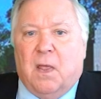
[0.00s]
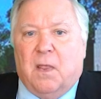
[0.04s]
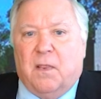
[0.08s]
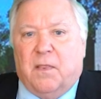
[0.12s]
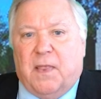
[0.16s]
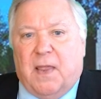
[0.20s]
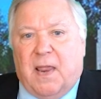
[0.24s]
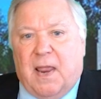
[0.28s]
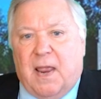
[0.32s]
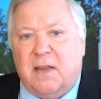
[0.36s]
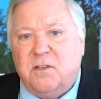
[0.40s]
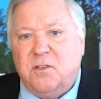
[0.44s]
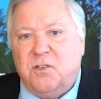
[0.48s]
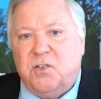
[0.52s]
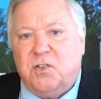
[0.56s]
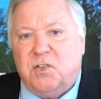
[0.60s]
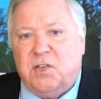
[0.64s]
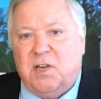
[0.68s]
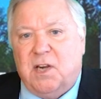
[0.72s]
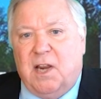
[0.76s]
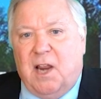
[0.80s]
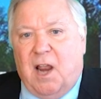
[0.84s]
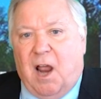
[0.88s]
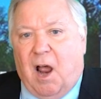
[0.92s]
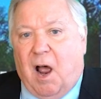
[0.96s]
The
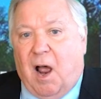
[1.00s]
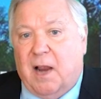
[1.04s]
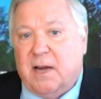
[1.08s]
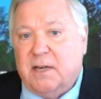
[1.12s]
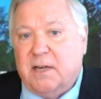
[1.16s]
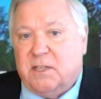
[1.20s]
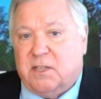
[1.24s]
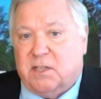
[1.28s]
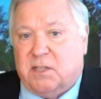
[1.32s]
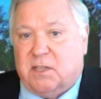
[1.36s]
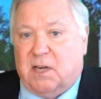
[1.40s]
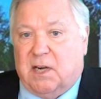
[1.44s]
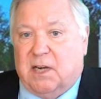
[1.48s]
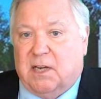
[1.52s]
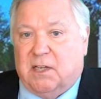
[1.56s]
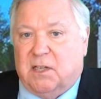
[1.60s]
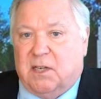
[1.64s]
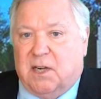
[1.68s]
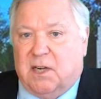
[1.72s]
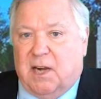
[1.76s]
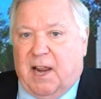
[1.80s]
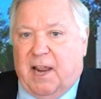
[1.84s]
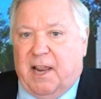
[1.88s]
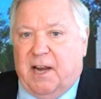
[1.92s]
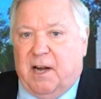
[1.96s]
NCIC
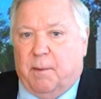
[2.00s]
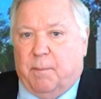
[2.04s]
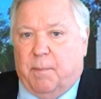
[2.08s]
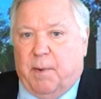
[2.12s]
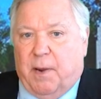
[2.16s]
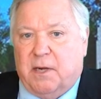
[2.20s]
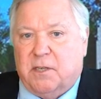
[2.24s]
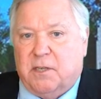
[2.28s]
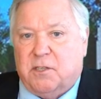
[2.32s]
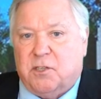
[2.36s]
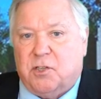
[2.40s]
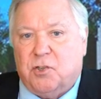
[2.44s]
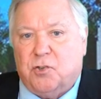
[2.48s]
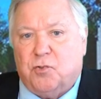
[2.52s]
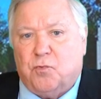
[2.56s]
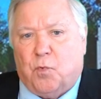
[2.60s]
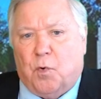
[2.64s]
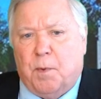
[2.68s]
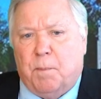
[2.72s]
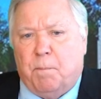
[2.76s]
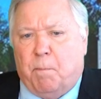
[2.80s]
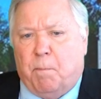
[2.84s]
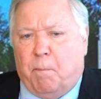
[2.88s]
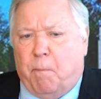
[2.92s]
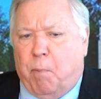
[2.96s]
databases
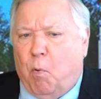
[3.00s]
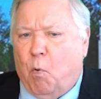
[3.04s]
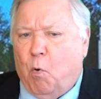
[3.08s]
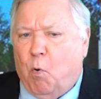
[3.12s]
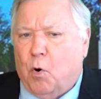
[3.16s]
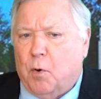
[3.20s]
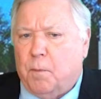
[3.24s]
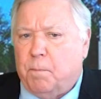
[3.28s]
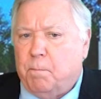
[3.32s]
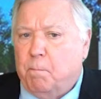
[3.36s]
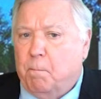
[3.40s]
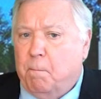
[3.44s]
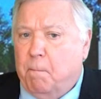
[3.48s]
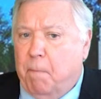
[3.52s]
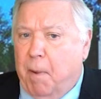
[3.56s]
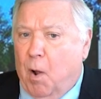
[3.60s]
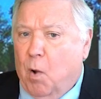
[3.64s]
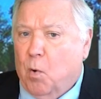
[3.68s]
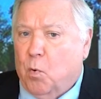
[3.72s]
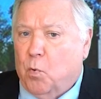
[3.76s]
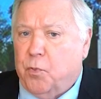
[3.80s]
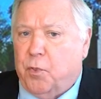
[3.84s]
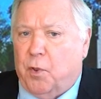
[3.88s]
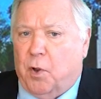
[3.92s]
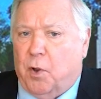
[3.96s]
report
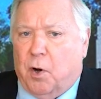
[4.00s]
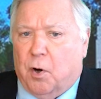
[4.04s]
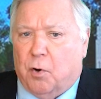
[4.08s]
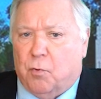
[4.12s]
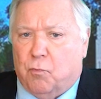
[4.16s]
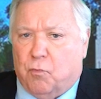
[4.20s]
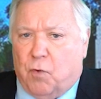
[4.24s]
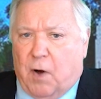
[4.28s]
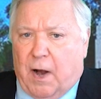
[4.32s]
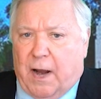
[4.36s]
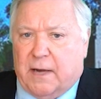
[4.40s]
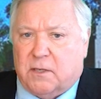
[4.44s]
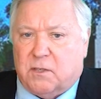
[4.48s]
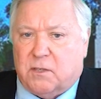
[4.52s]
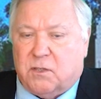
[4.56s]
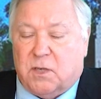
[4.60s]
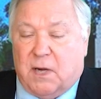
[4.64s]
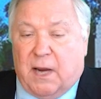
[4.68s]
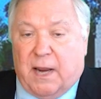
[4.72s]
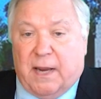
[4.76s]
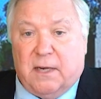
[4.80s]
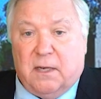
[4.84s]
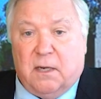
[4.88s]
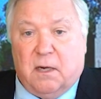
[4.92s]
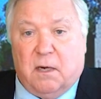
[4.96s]
both arrests
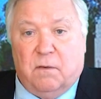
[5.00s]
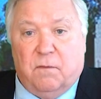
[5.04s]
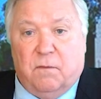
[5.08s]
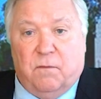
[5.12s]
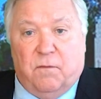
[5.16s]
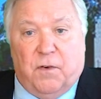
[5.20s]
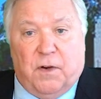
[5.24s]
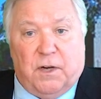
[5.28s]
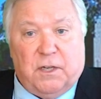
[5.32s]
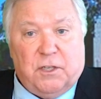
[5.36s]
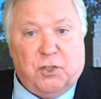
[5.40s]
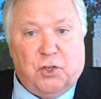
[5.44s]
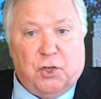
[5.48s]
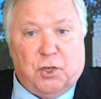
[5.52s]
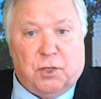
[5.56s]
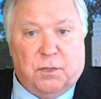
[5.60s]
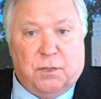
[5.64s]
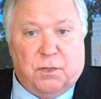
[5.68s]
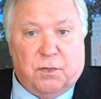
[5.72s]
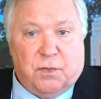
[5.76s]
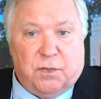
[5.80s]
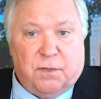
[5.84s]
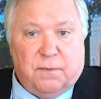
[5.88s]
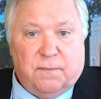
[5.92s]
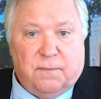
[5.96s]
and
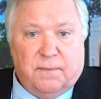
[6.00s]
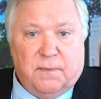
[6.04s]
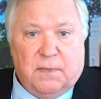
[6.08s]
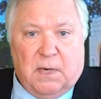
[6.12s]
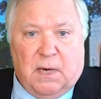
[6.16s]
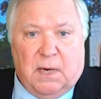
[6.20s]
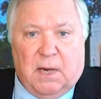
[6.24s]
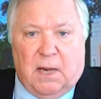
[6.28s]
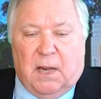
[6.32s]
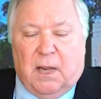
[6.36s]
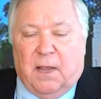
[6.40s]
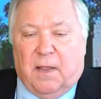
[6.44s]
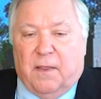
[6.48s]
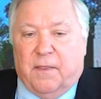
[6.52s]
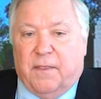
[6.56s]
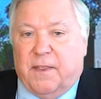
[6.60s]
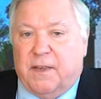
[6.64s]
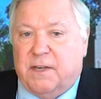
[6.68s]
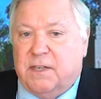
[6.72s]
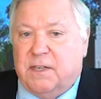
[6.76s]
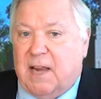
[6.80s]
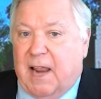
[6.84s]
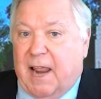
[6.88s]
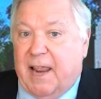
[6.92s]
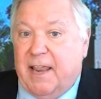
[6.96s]
convictions.
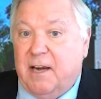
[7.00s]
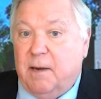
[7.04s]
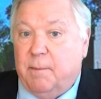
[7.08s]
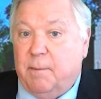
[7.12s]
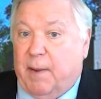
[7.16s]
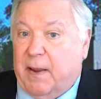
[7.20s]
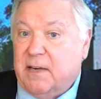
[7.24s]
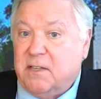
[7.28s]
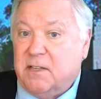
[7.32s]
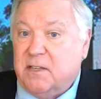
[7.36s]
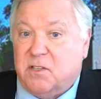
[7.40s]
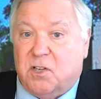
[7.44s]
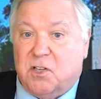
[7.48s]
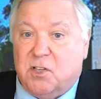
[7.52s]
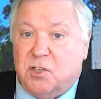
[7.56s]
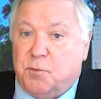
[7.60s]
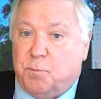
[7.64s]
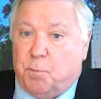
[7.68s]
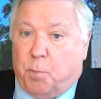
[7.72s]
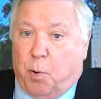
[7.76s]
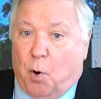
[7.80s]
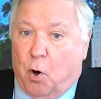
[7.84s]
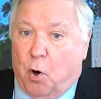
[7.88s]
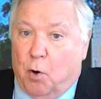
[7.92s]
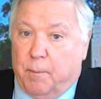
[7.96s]
The database is
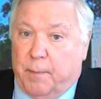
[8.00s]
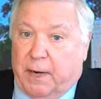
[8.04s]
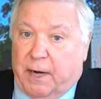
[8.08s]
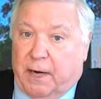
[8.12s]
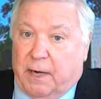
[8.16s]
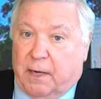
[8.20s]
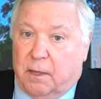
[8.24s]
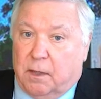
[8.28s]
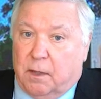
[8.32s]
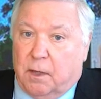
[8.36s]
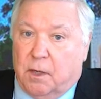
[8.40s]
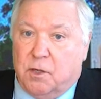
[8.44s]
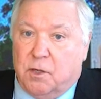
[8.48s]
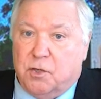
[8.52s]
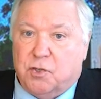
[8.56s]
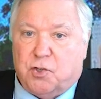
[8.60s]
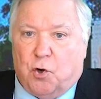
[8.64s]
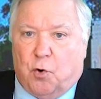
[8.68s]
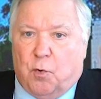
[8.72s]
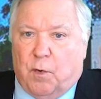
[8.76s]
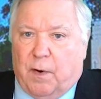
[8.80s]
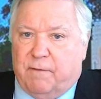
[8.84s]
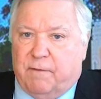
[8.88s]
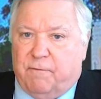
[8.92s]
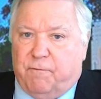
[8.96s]
permanent,
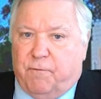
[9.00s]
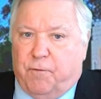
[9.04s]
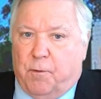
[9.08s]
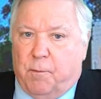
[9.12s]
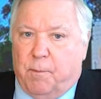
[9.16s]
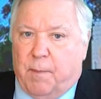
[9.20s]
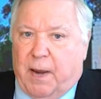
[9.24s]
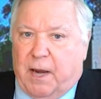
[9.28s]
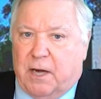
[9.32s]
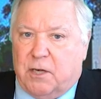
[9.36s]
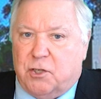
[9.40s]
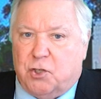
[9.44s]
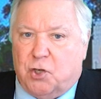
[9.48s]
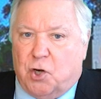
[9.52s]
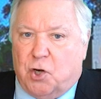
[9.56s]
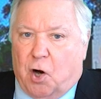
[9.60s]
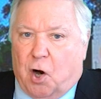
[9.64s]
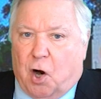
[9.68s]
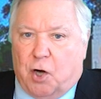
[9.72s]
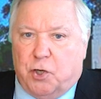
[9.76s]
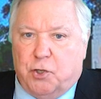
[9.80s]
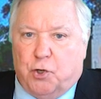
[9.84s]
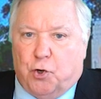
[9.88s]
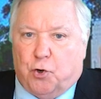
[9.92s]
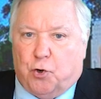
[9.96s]
so information
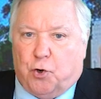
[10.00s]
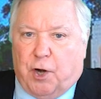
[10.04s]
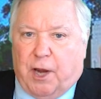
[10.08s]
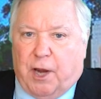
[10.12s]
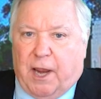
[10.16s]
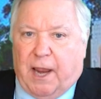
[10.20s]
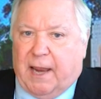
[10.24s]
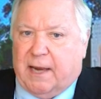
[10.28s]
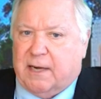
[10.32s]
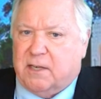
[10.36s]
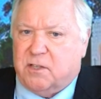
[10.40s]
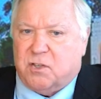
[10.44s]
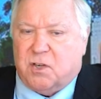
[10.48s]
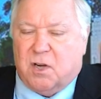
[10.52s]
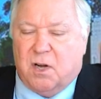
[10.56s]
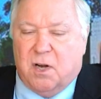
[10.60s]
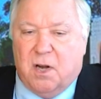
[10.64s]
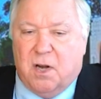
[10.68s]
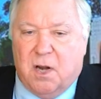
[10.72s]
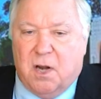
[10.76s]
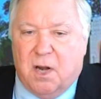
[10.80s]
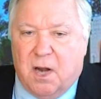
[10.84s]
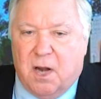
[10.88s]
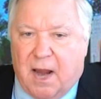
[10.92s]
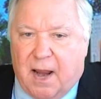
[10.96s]
on your case
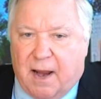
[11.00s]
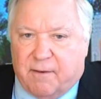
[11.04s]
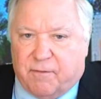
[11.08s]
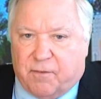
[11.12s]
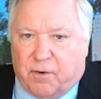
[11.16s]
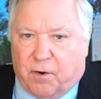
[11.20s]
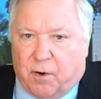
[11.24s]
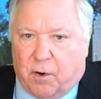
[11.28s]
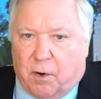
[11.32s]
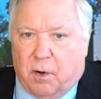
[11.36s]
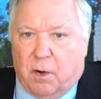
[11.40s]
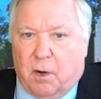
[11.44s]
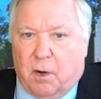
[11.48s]
never